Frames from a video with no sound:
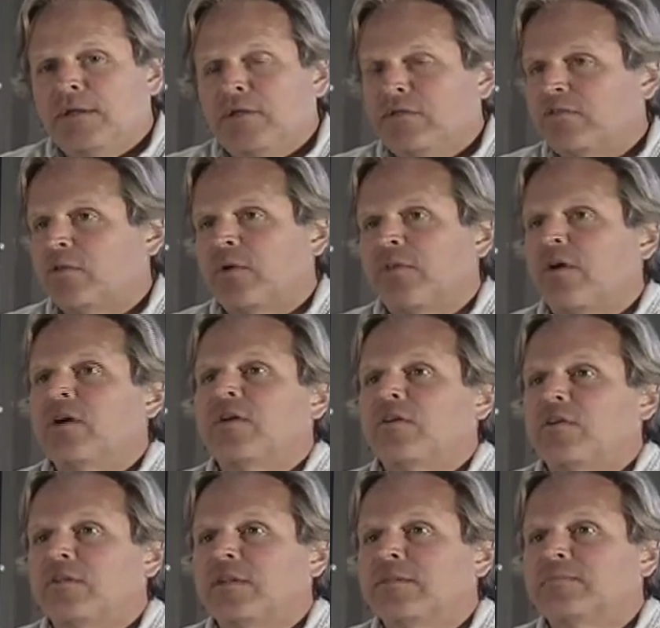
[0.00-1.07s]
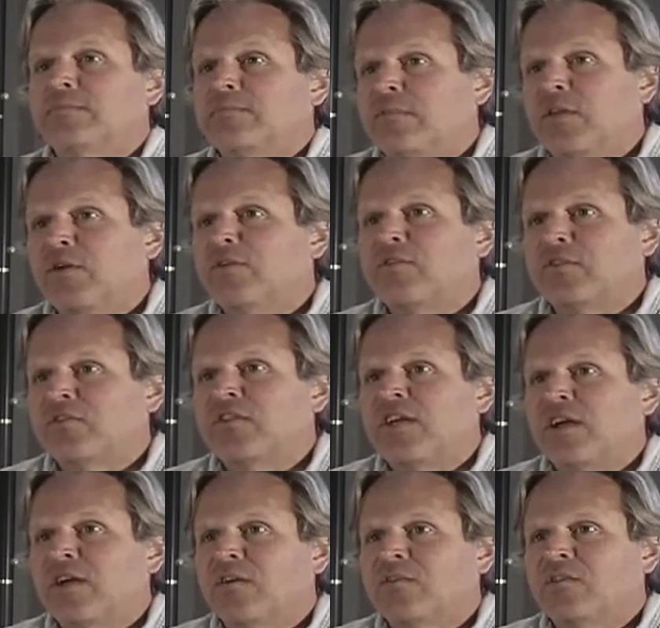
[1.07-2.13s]
Cirith Ungol and there's the
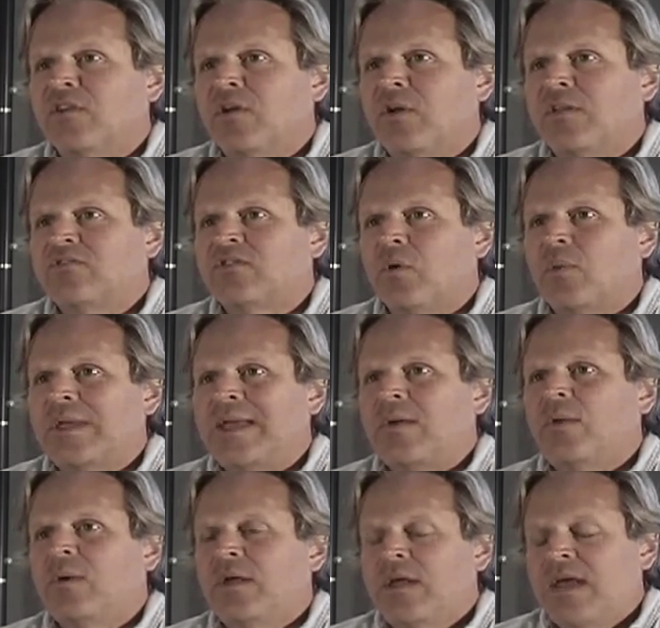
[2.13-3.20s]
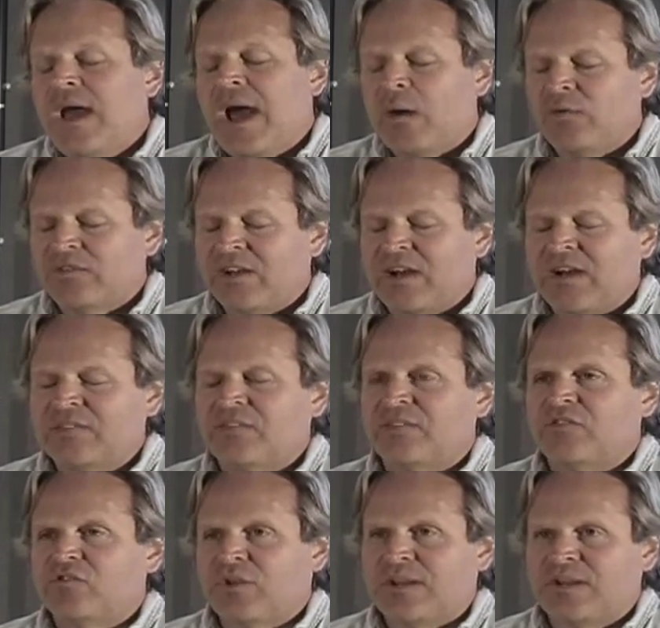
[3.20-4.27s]
stairs, and so I was
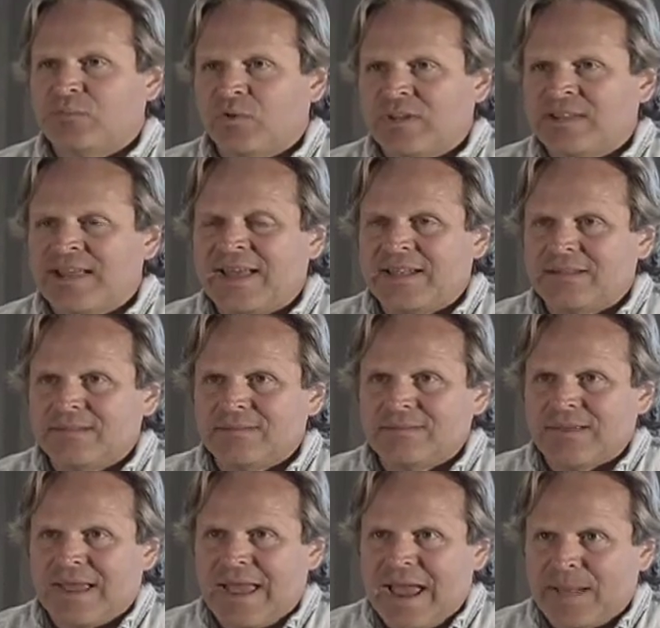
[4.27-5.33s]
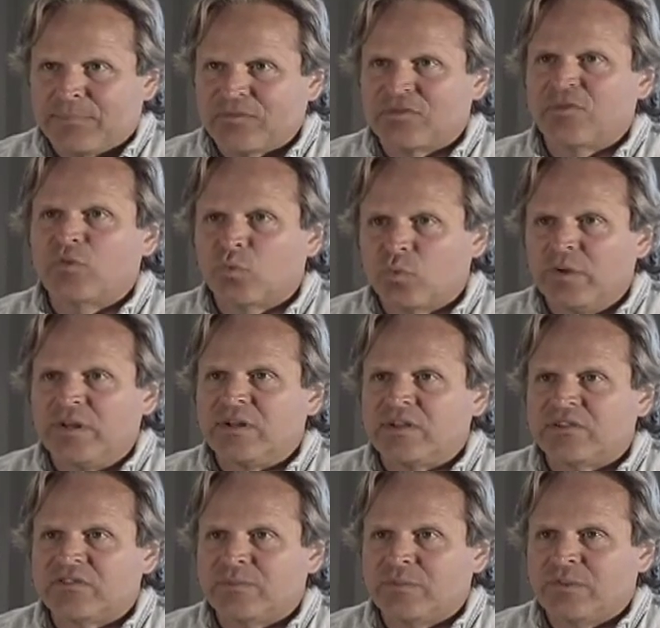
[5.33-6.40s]
constantly trying to bring that absolute
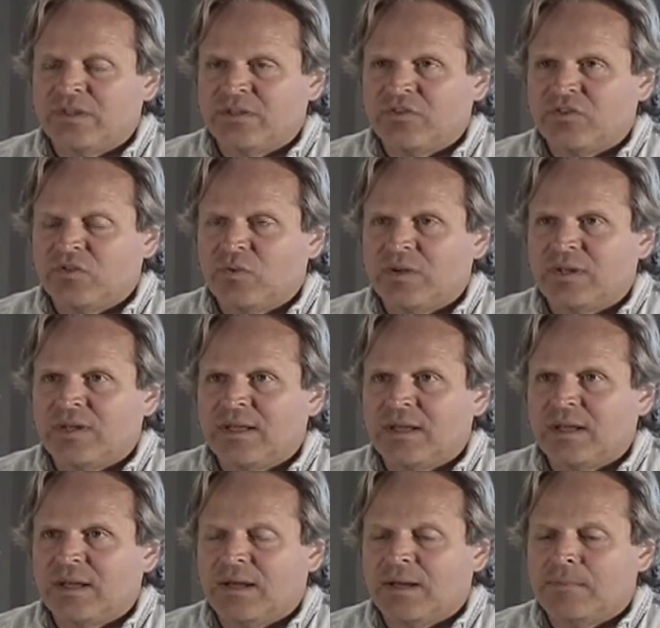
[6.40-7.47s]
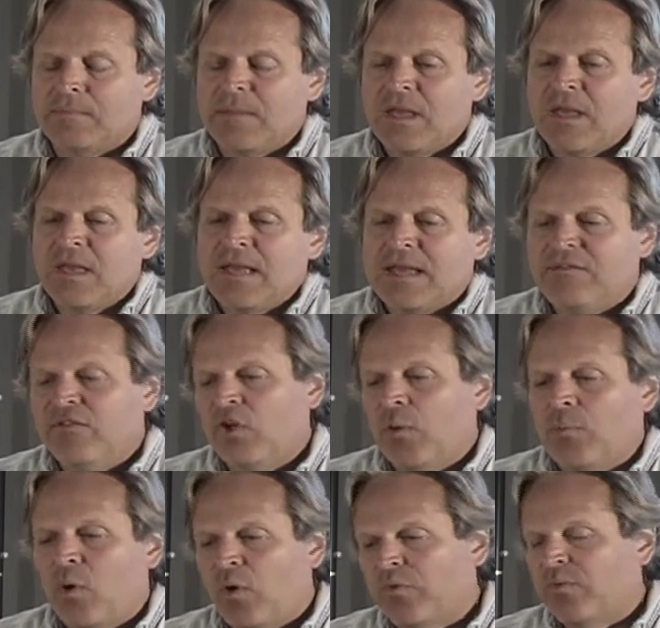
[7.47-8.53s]
realism into it, even though
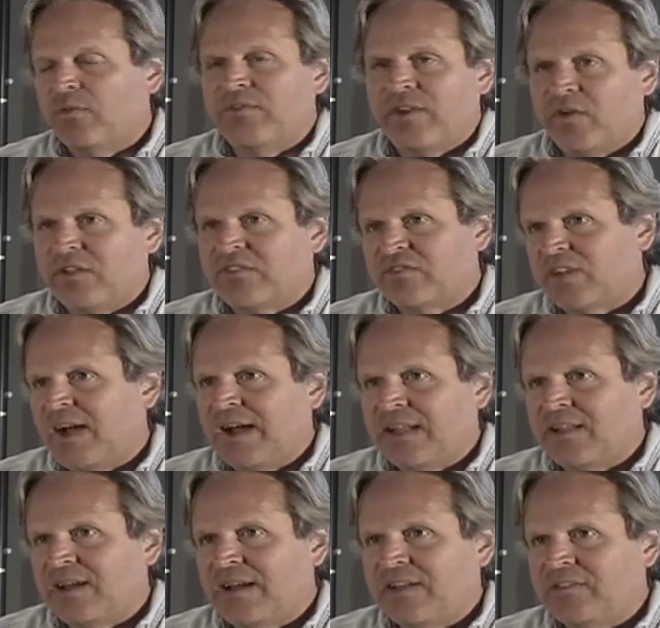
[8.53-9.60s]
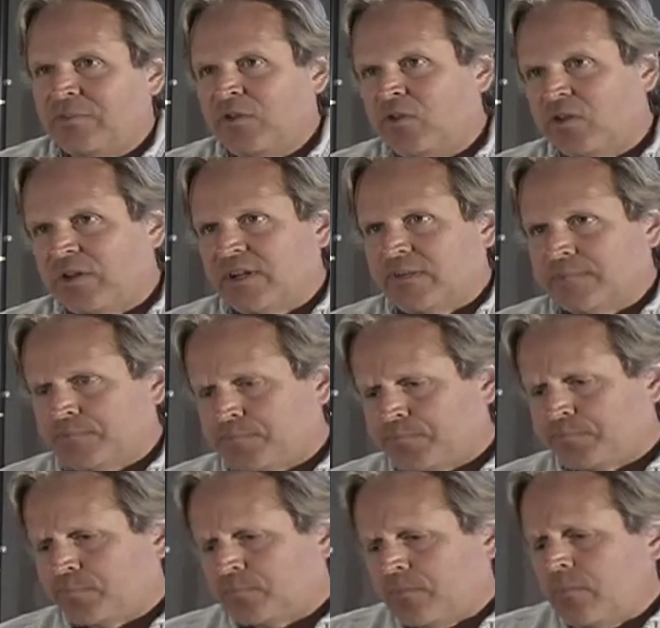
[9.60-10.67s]
both were very stylized. I mean, you look at
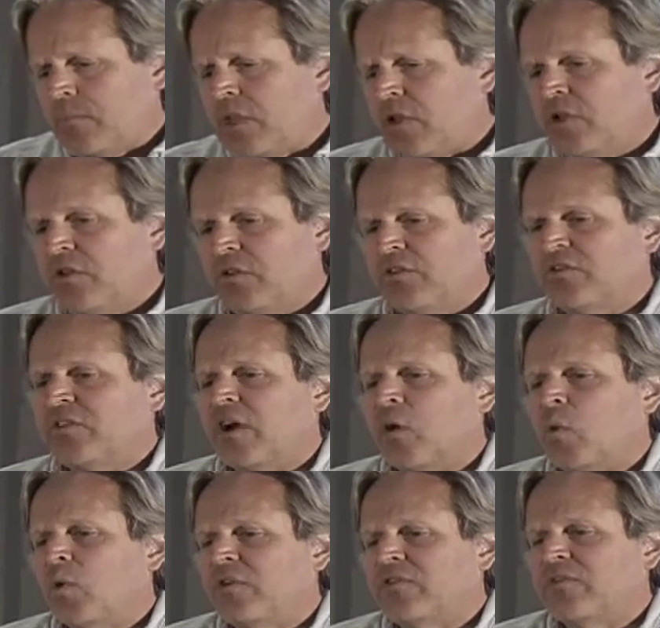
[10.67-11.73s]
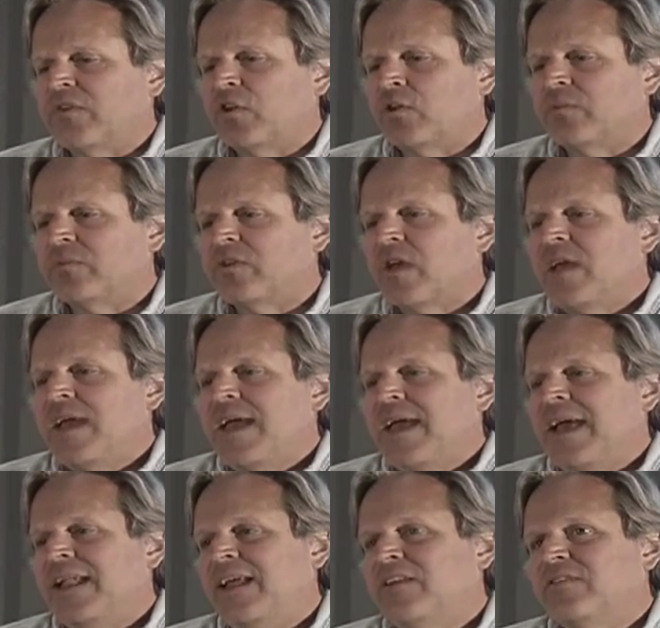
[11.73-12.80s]
the Star Wars films,
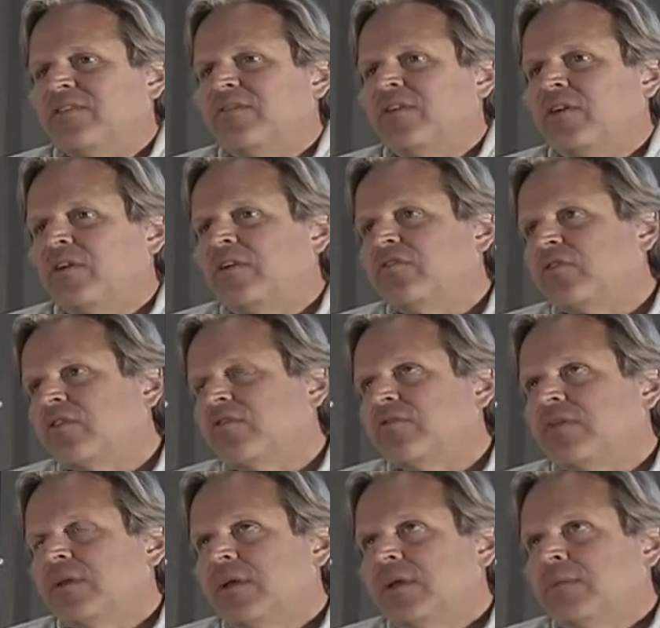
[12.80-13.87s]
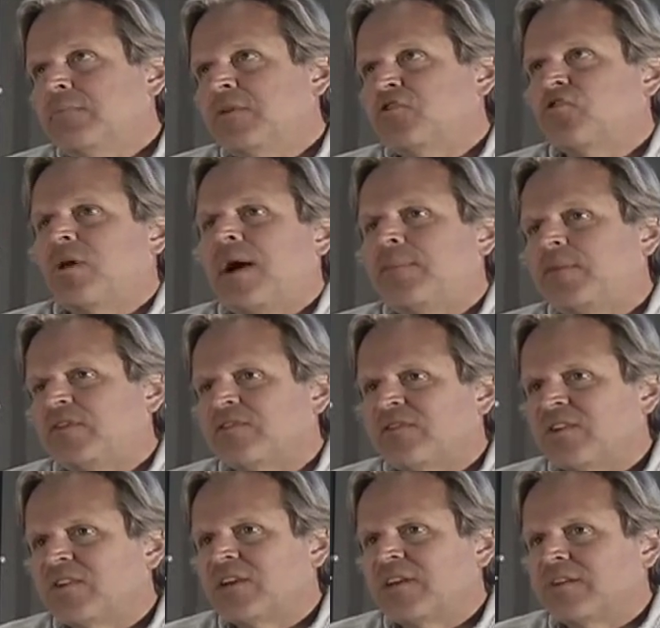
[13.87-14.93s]
and it has the very sort of
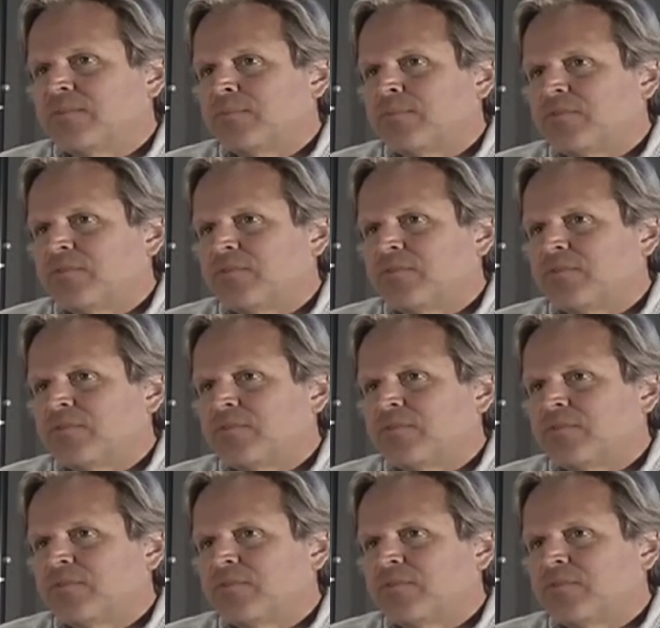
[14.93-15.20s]
metropolis-looking